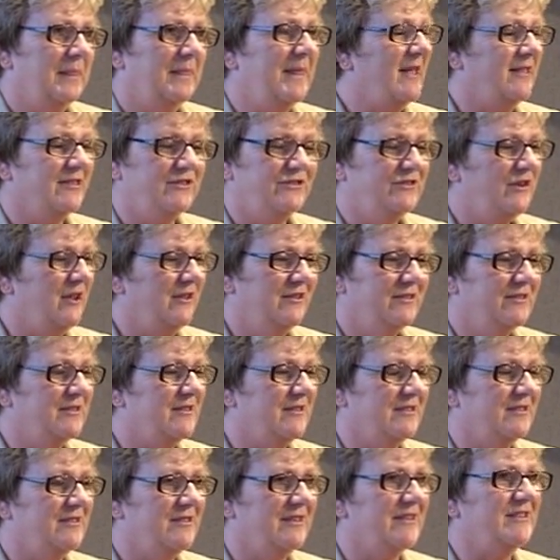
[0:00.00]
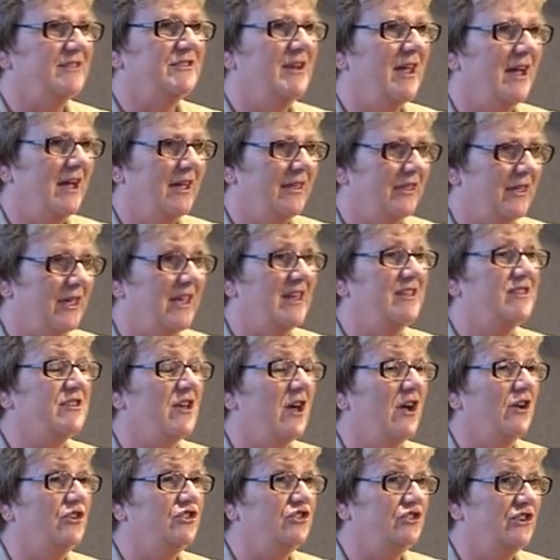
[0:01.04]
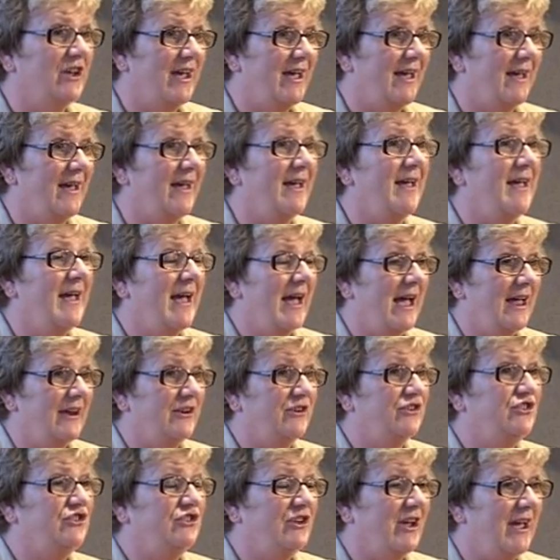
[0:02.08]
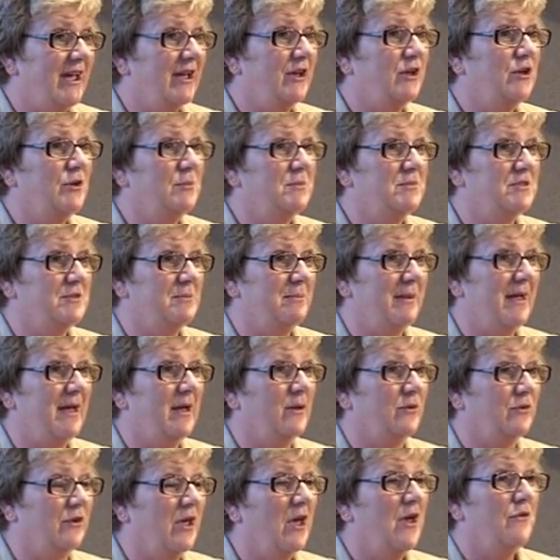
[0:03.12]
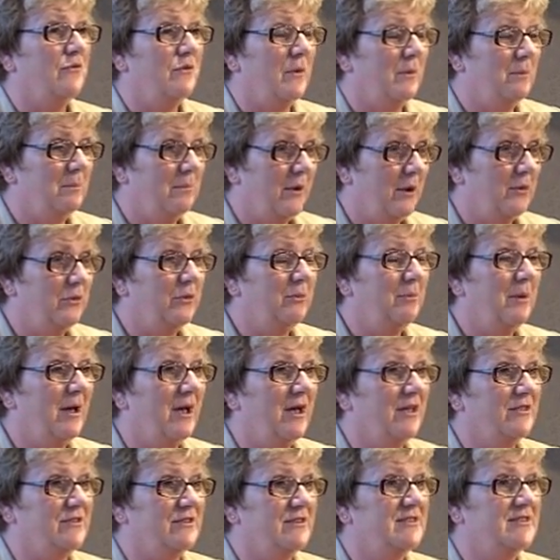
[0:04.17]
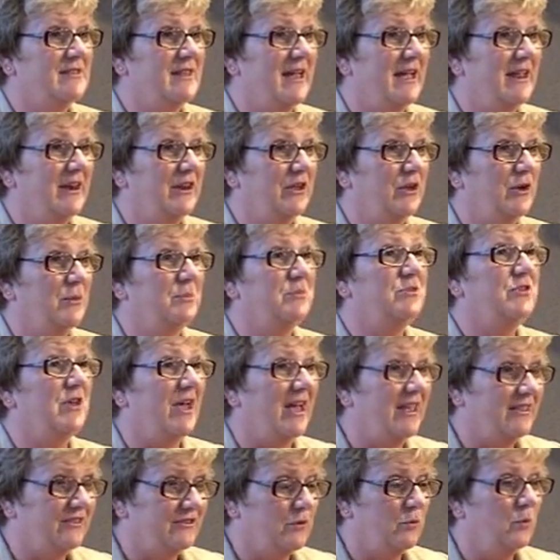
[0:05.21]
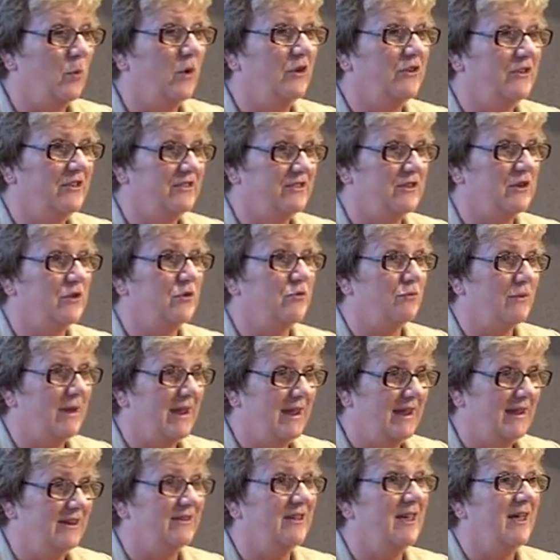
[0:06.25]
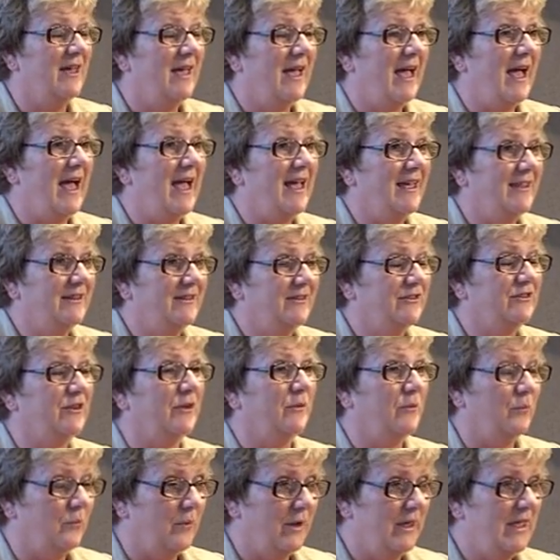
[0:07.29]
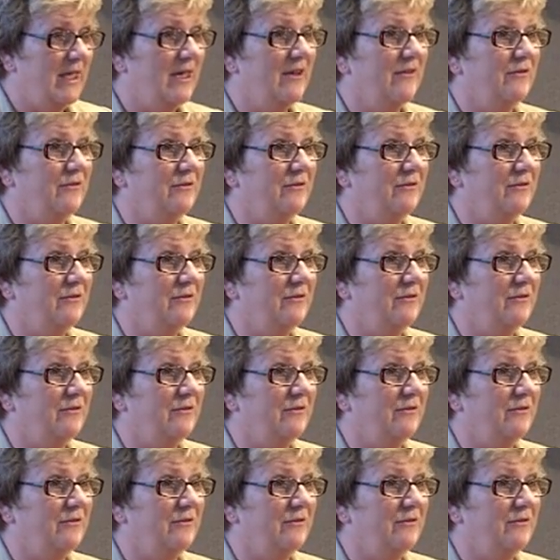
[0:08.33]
That's nonsense. It's neither. It's our share. And a share comes about from both parties signing up as to what is agreed. And but